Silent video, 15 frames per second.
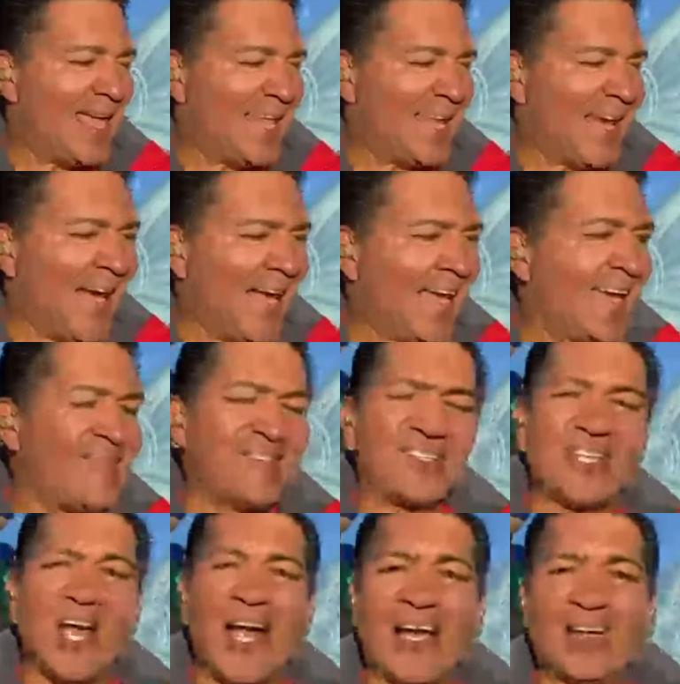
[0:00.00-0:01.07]
I have a
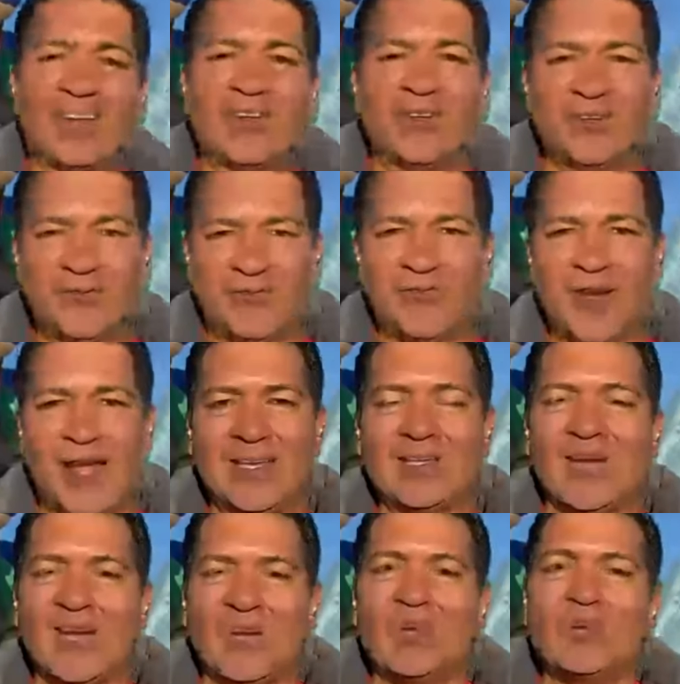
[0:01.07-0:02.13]
childhood friend
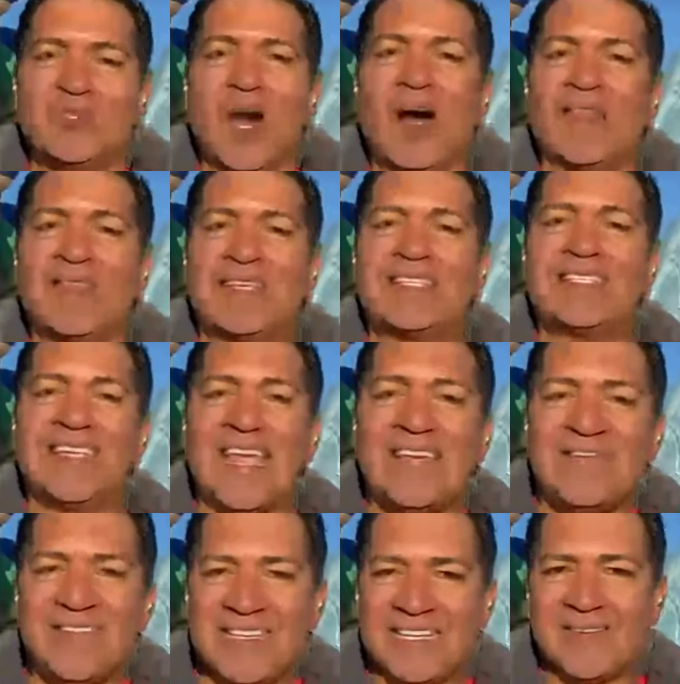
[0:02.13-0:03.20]
who's on the
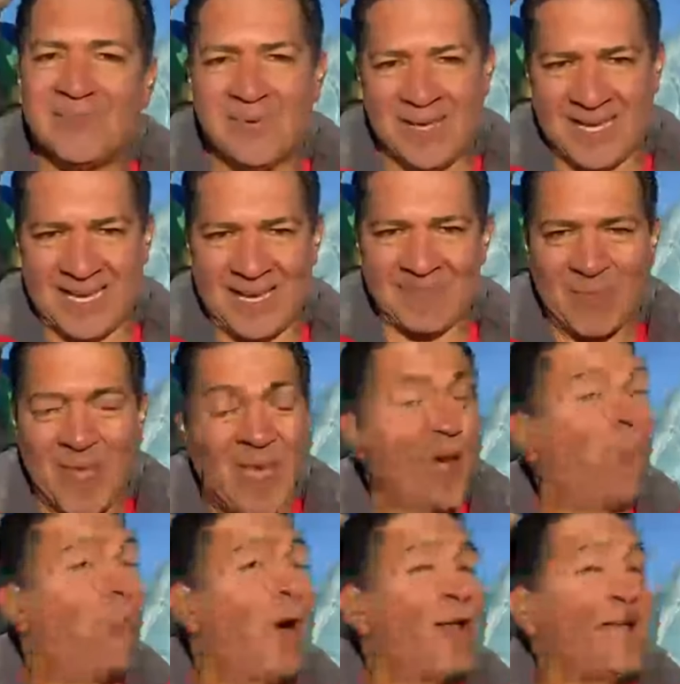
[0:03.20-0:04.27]
safety committee.
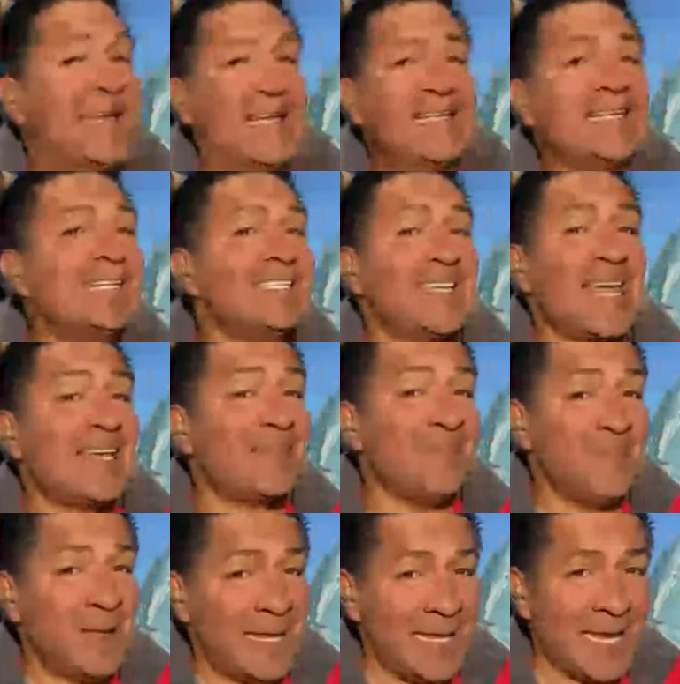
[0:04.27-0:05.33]
And while he didn't take
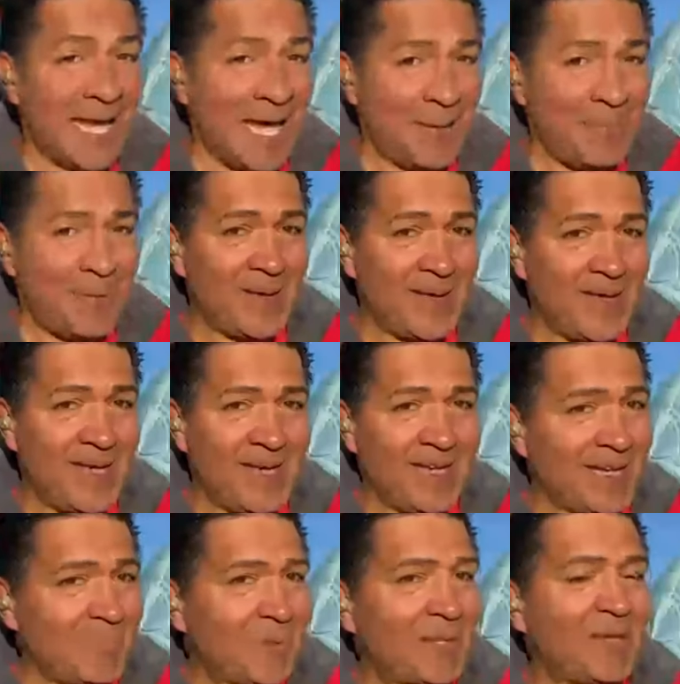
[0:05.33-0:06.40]
me up
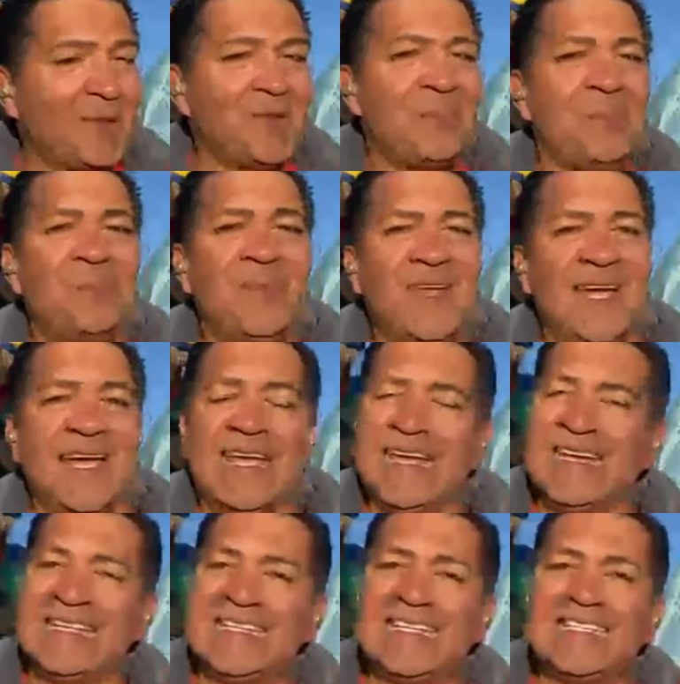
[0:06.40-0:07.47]
in a balloon,
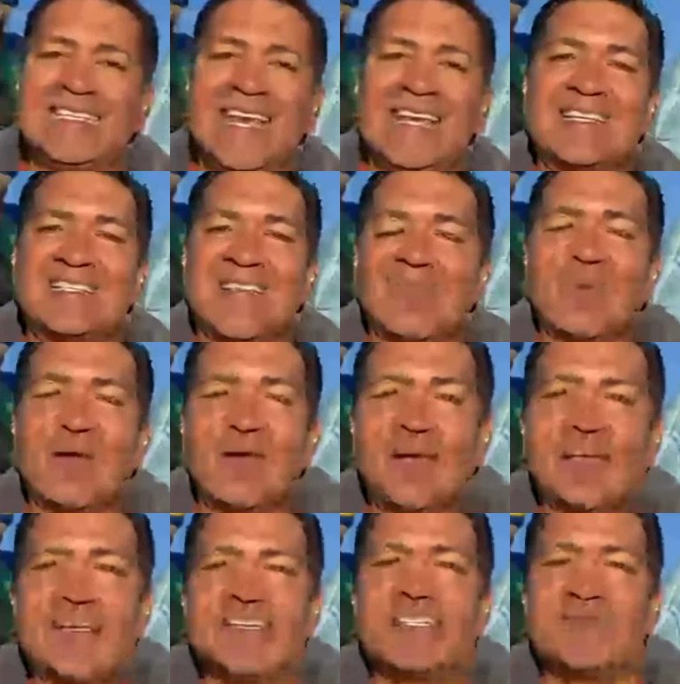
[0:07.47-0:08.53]
he did take someone
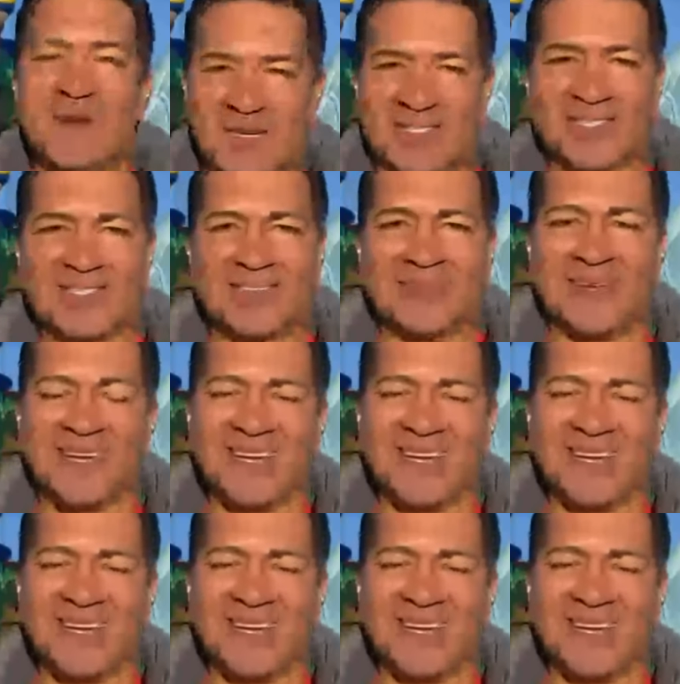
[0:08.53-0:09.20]
special to me.